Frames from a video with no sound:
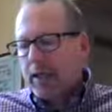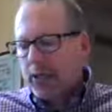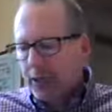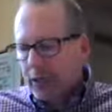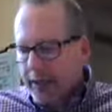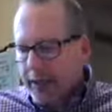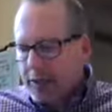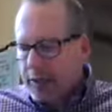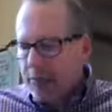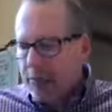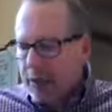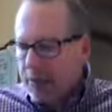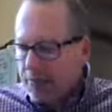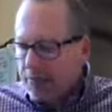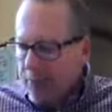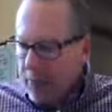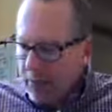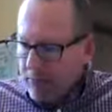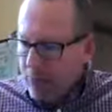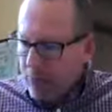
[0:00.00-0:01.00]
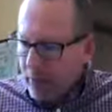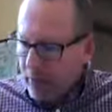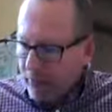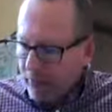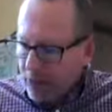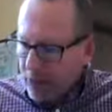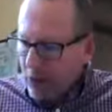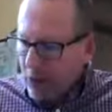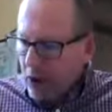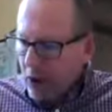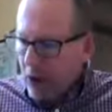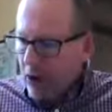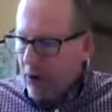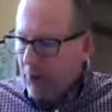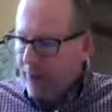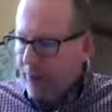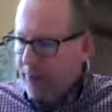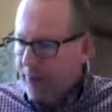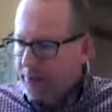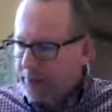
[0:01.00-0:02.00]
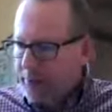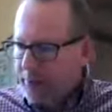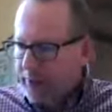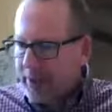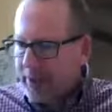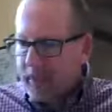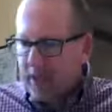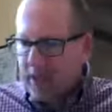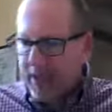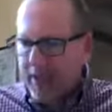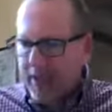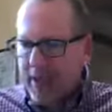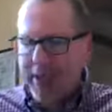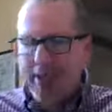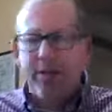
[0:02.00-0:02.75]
So let's be people of calm today.